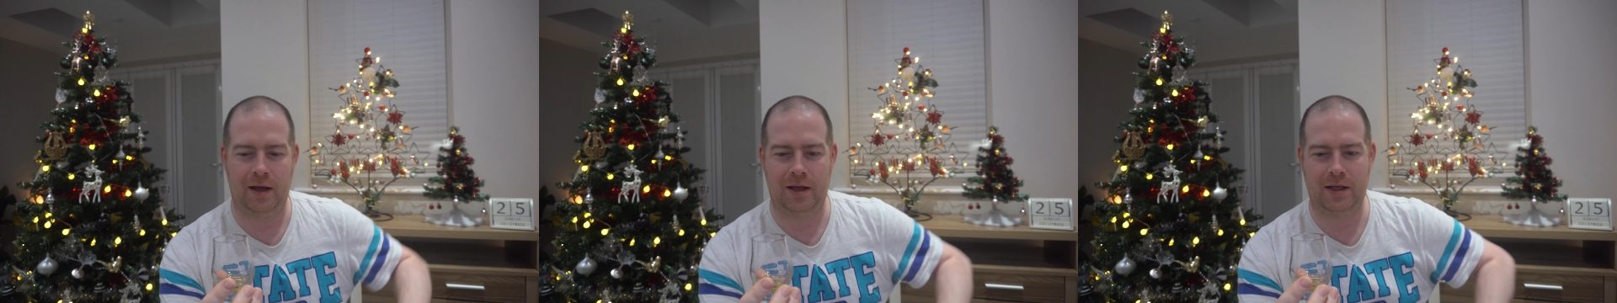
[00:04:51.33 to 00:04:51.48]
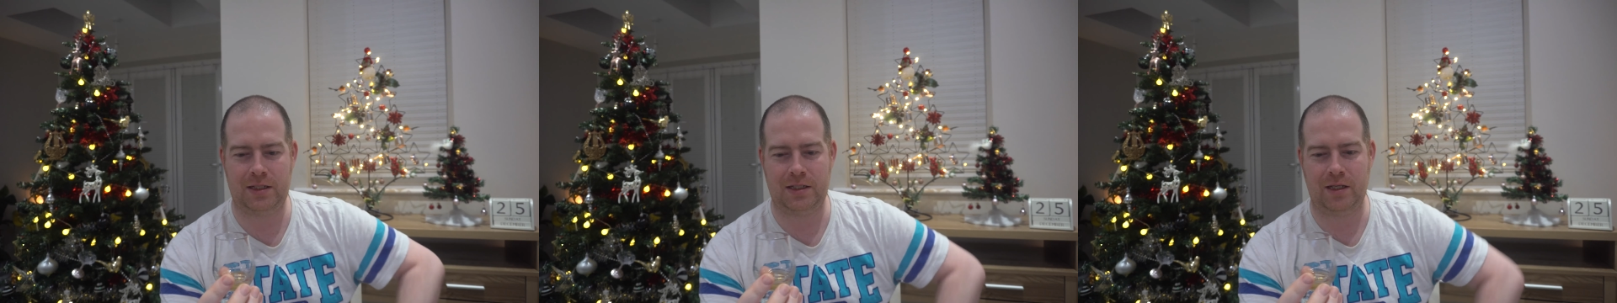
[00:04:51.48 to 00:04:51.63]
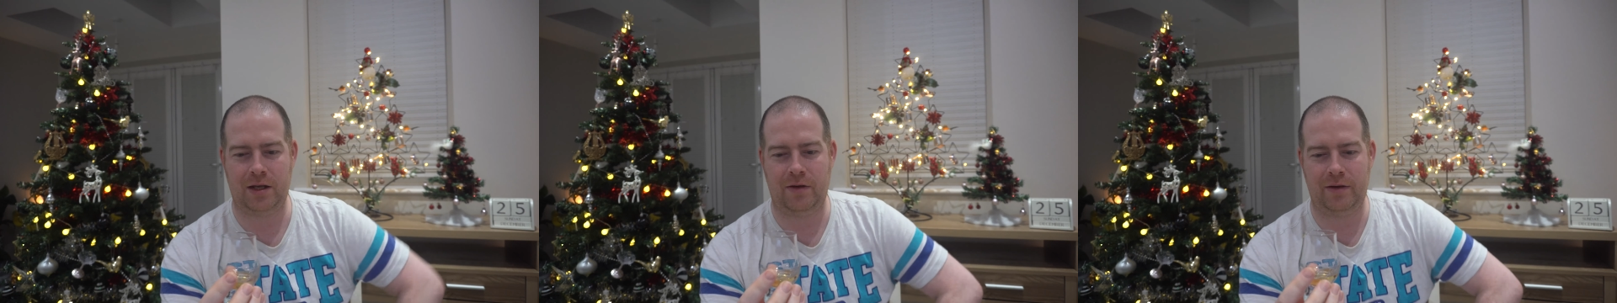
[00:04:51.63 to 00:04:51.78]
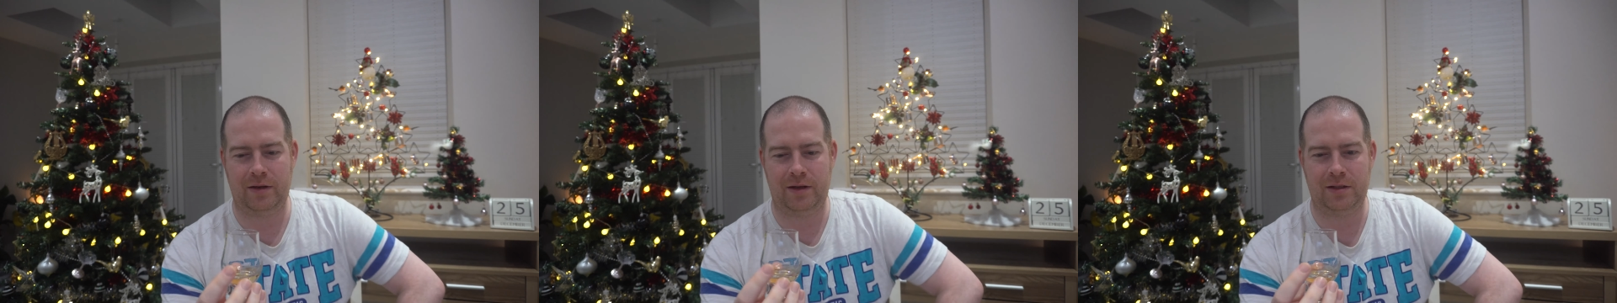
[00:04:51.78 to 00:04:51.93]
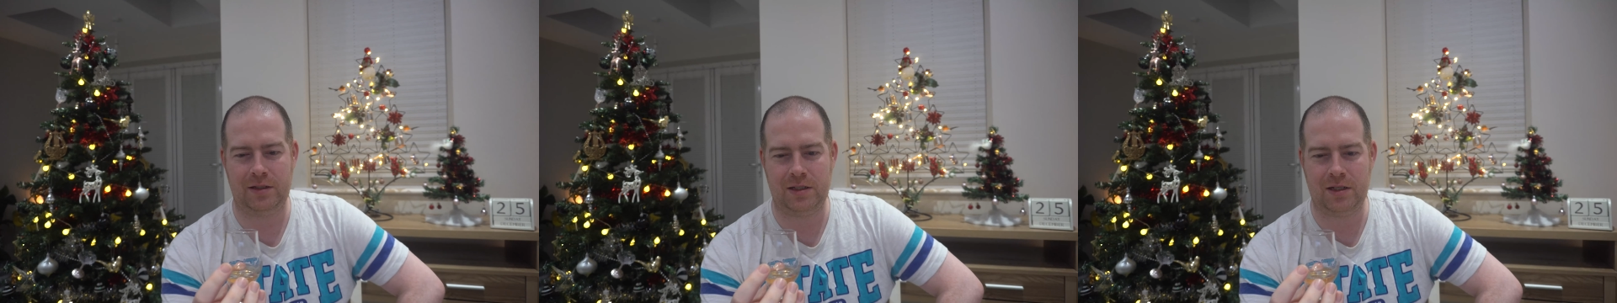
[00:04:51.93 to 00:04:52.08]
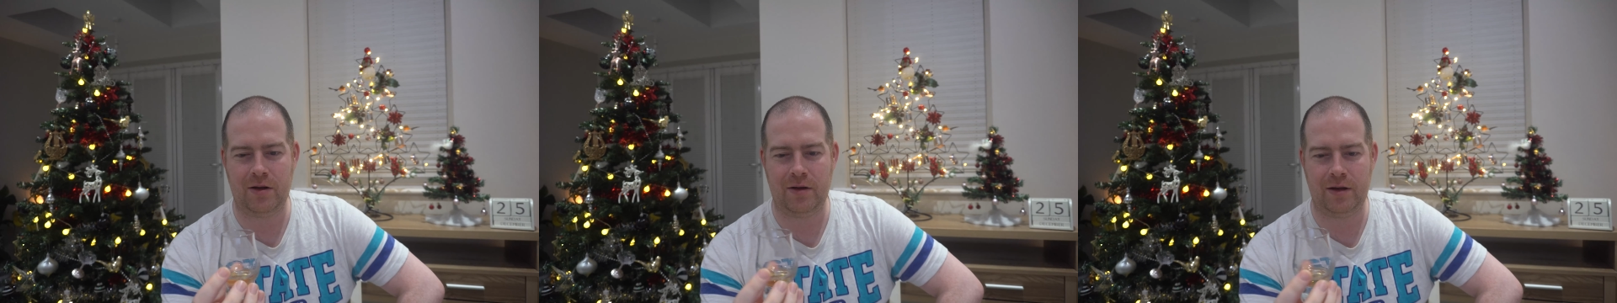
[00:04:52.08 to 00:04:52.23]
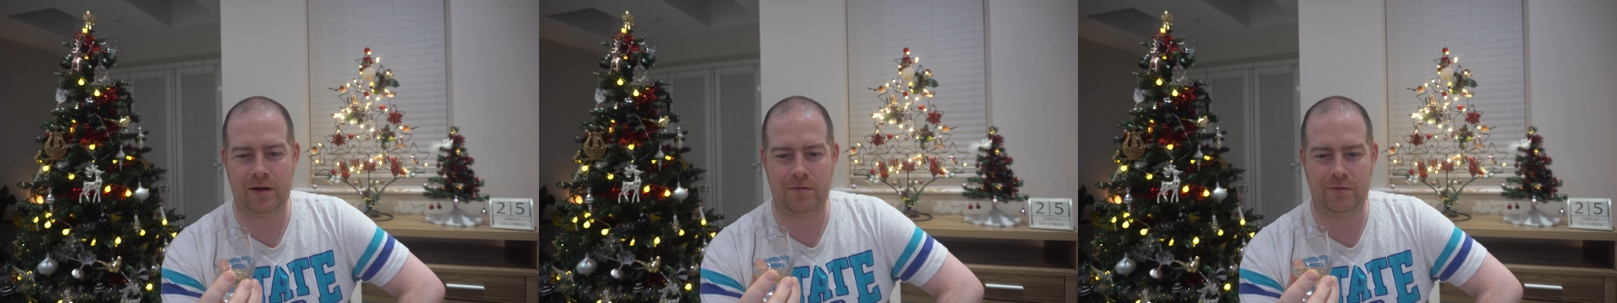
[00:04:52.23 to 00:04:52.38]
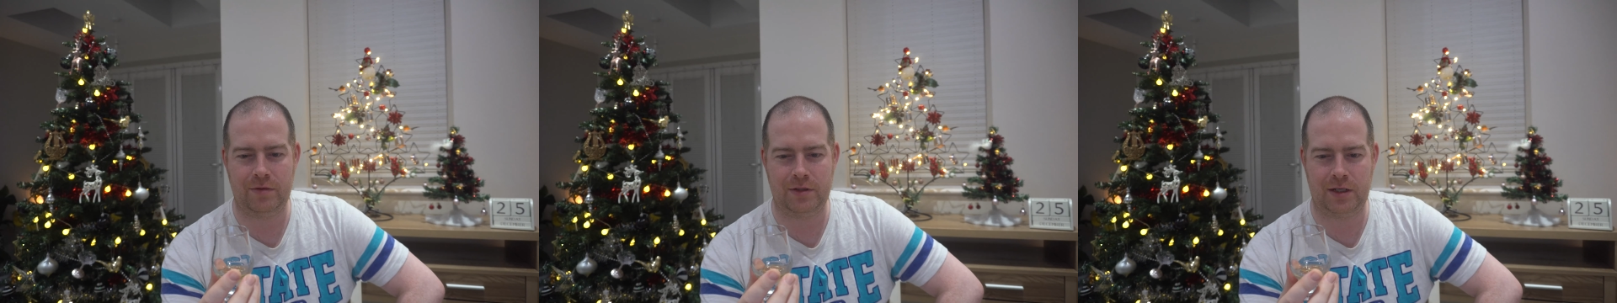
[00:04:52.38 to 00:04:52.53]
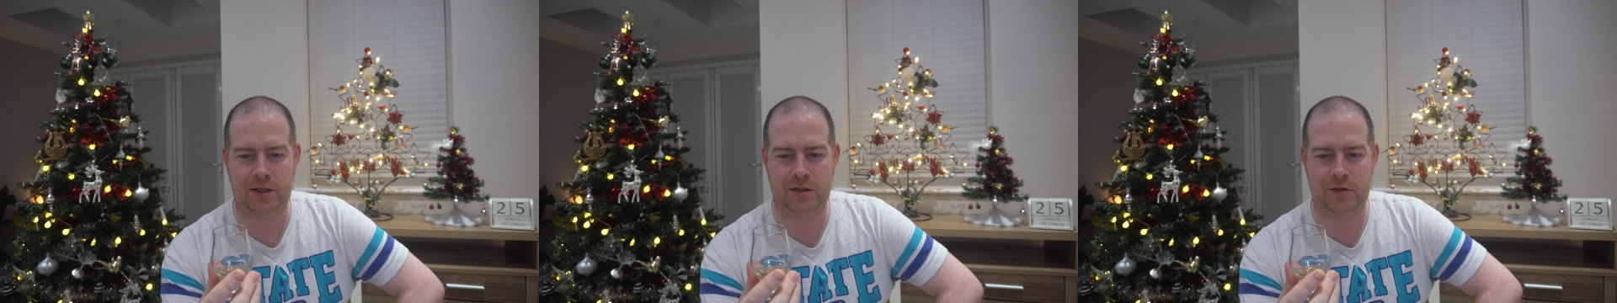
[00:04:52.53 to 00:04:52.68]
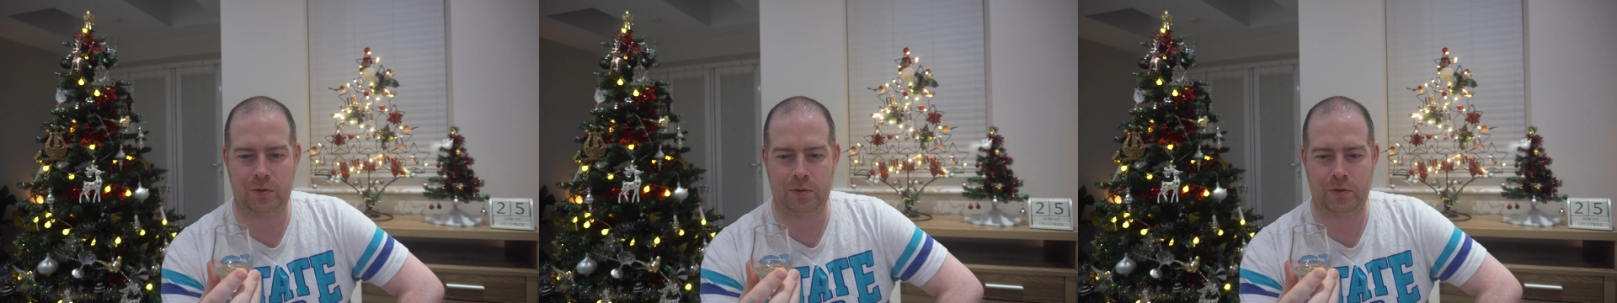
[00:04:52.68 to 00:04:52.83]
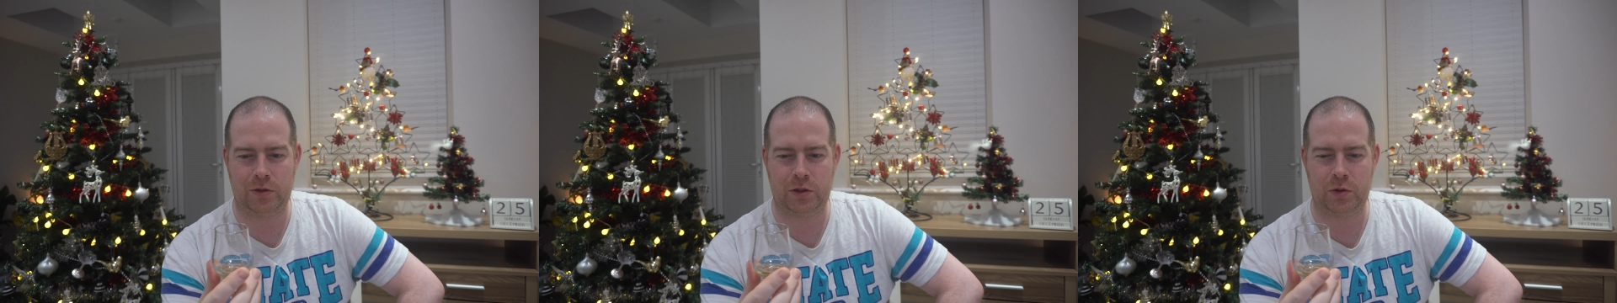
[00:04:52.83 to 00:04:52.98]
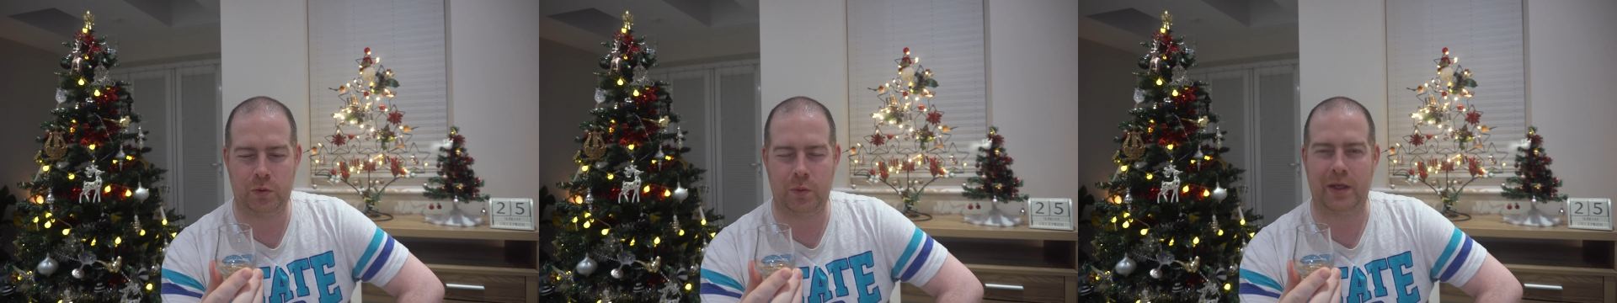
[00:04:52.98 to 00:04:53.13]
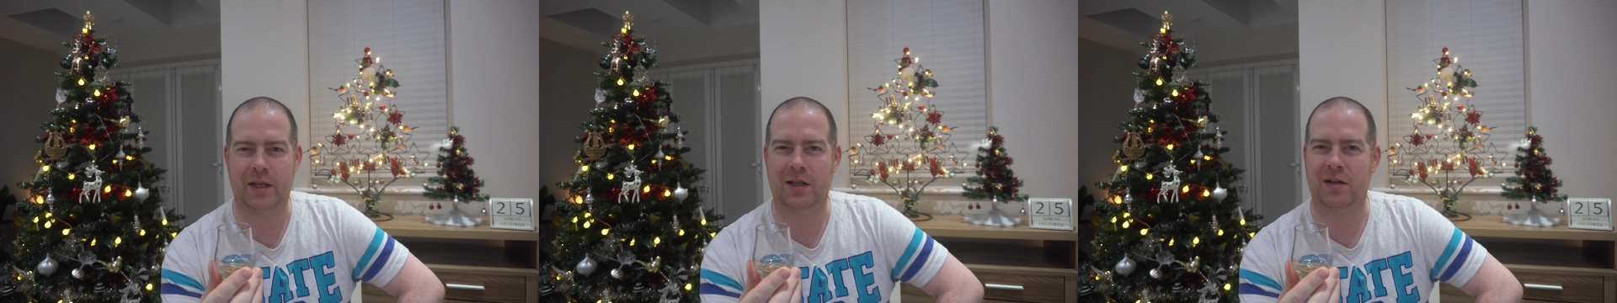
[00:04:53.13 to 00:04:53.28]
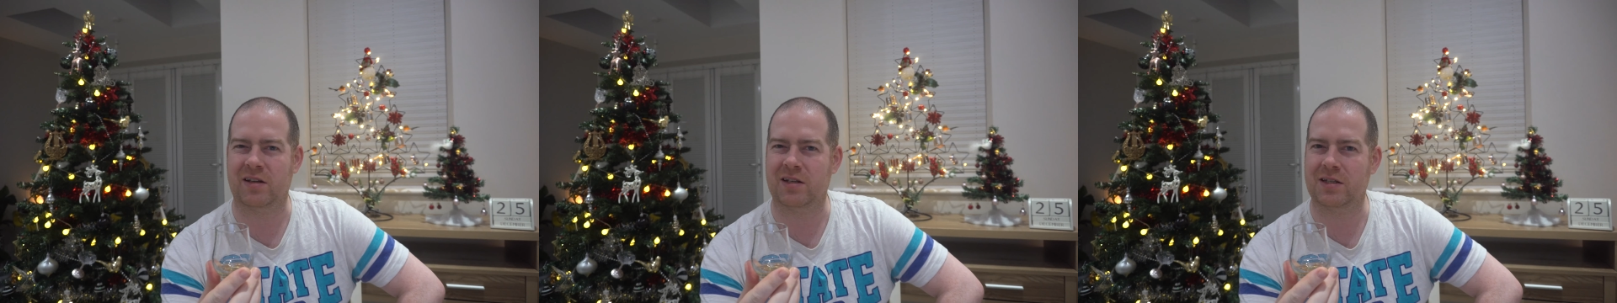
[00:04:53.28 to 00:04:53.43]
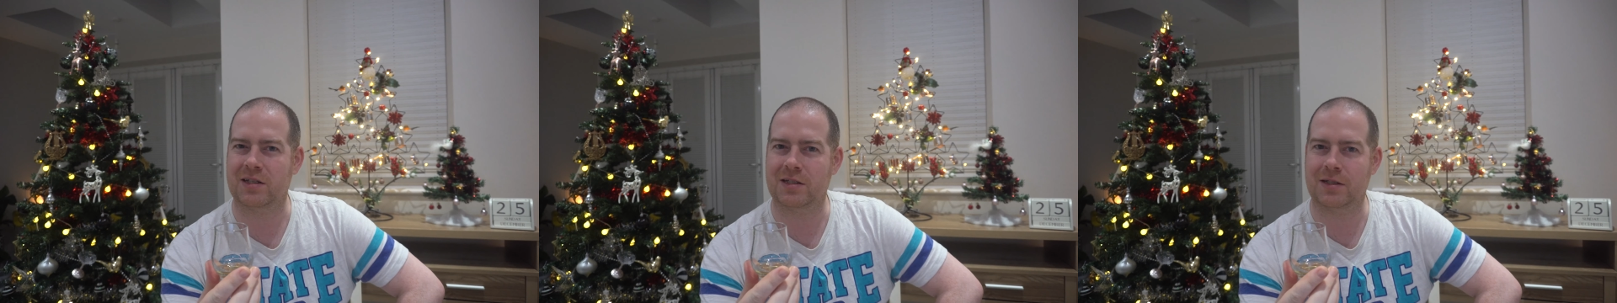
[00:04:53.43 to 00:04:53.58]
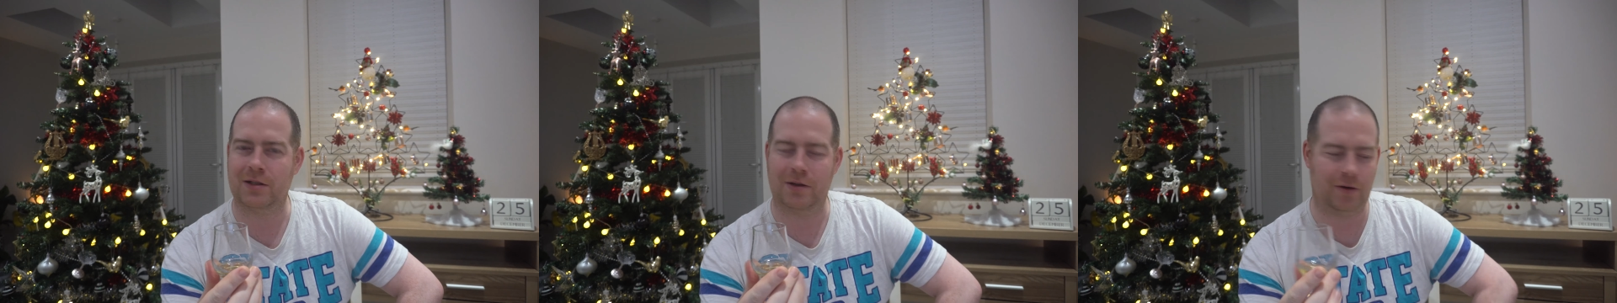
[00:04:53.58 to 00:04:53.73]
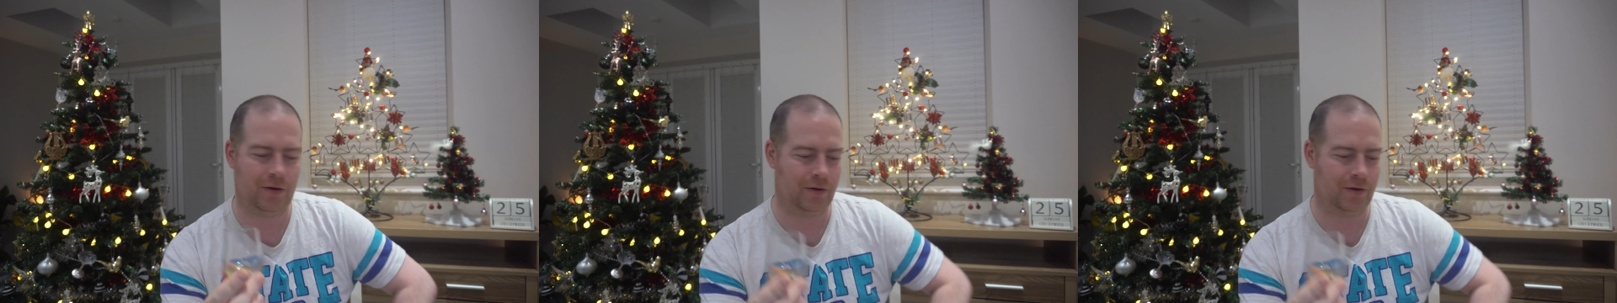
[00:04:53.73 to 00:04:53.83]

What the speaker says: slight residual sweetness